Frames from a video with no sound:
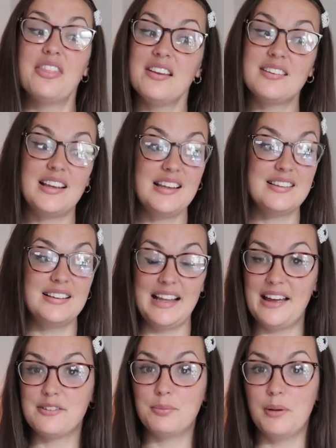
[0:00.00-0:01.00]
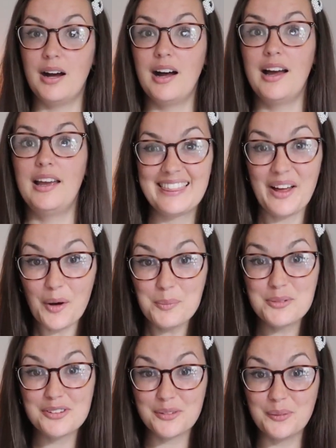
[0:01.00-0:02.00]
this is led by the
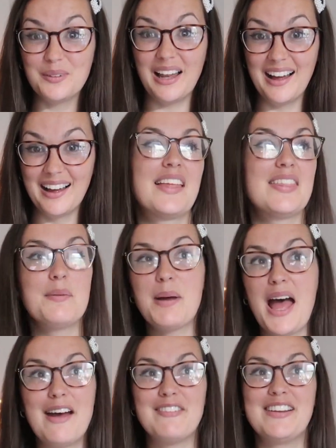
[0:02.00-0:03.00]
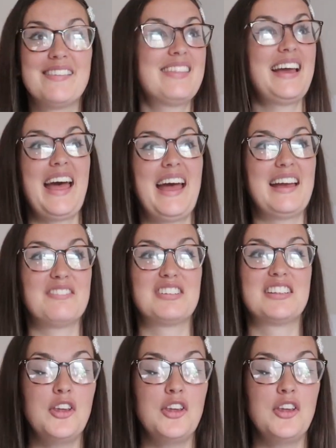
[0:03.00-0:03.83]
homeschooler, the parent, the caregiver.